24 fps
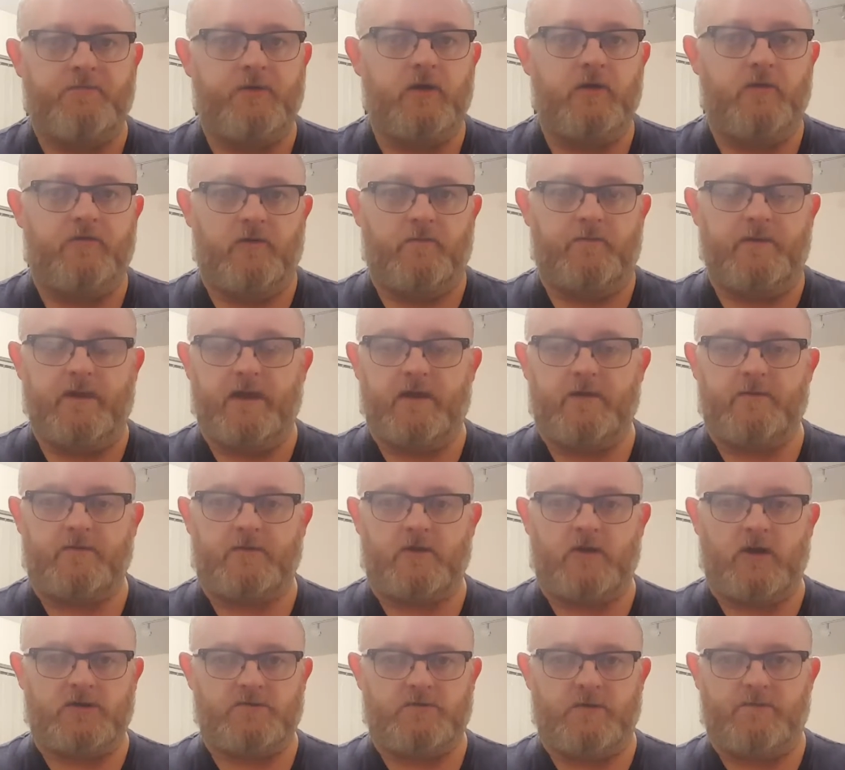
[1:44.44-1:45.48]
Beautiful beer,
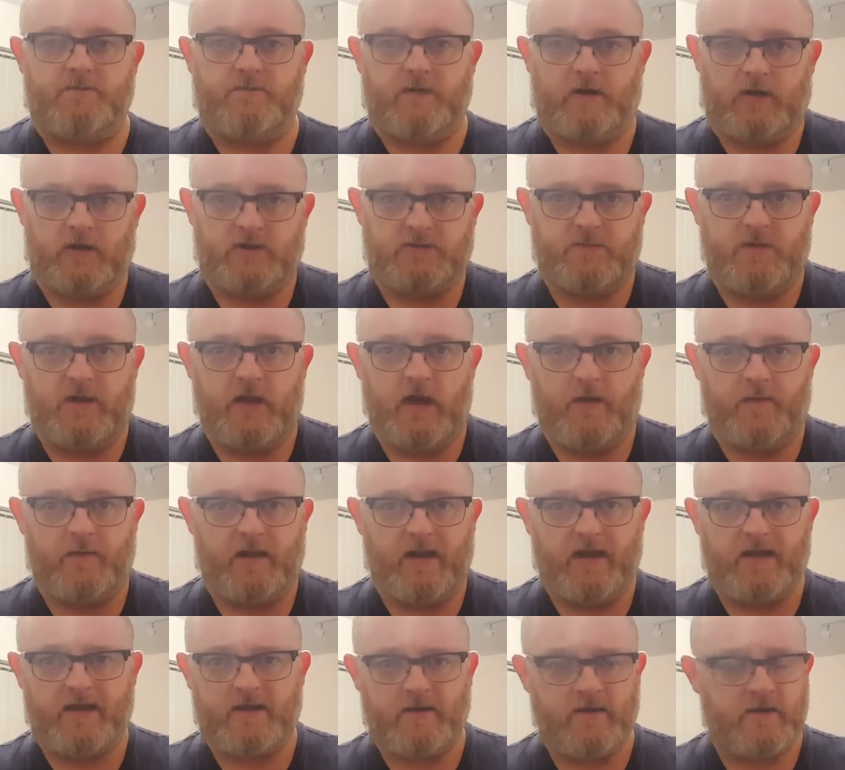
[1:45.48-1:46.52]
cost me an arm and a
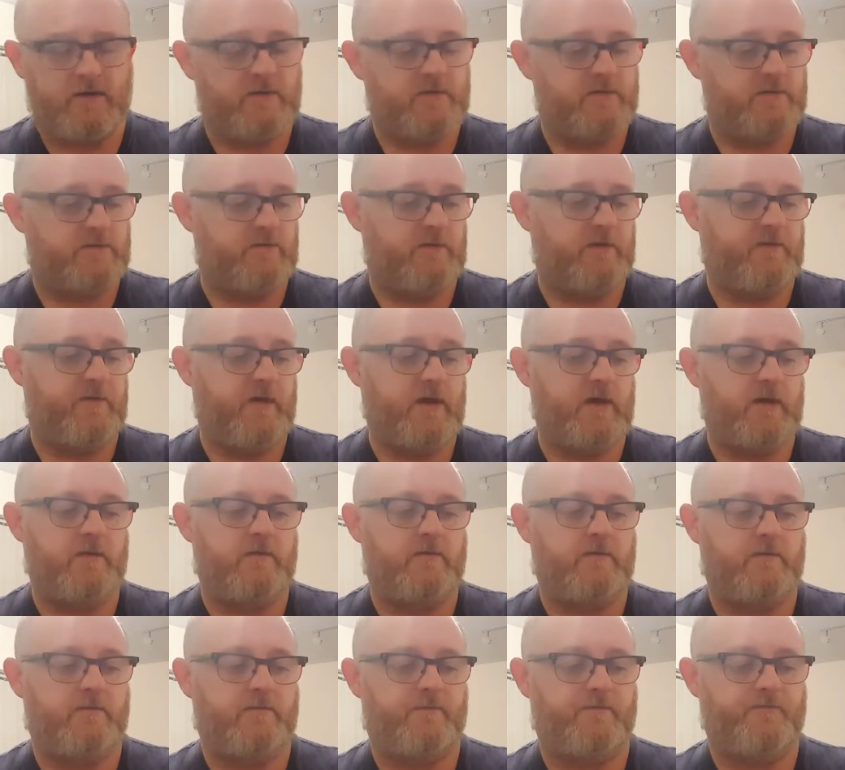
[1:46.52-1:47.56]
leg, to be fair.
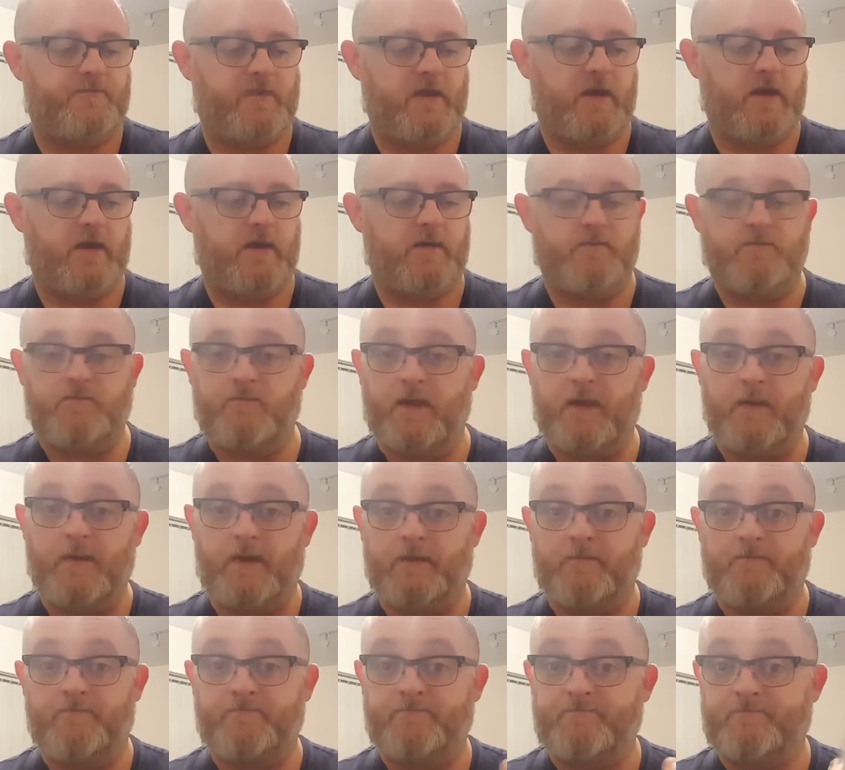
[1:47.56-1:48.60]
But
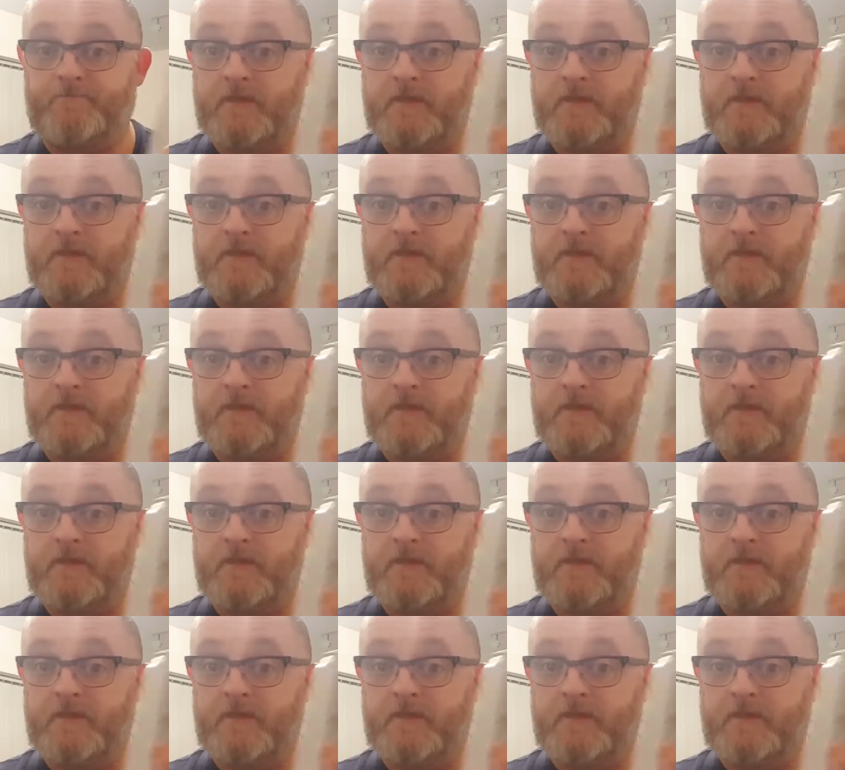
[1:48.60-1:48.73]
anyway,